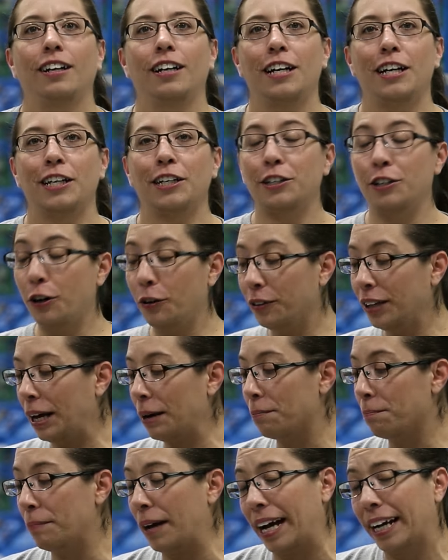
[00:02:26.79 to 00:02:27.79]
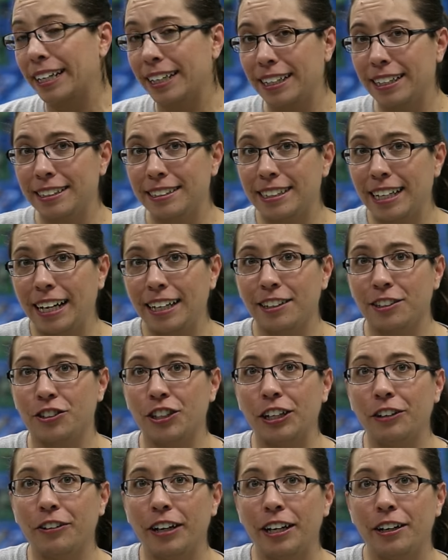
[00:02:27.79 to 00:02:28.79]
You know that magnet inside of the
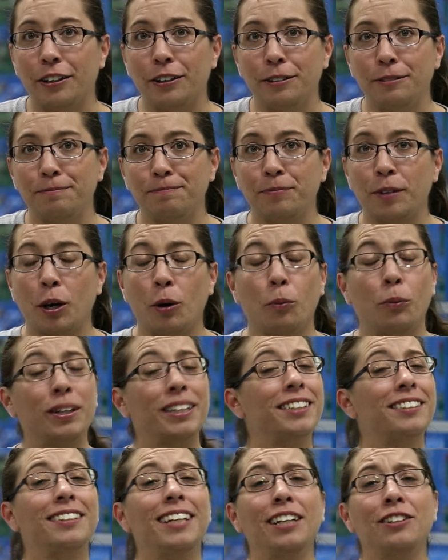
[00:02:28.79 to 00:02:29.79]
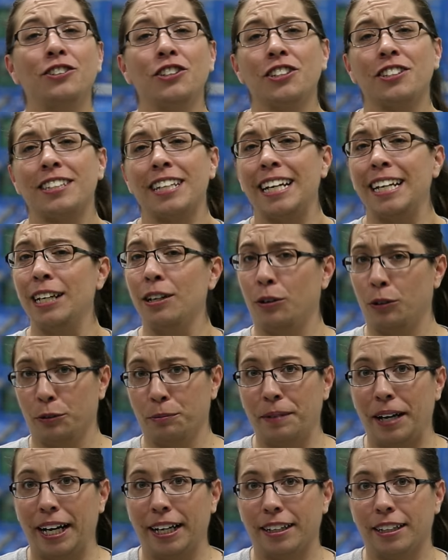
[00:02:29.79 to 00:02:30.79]
generator? Well, it's not just any old
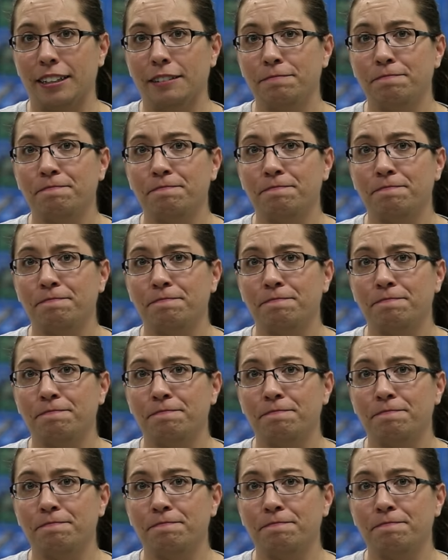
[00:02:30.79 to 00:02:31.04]
magnet.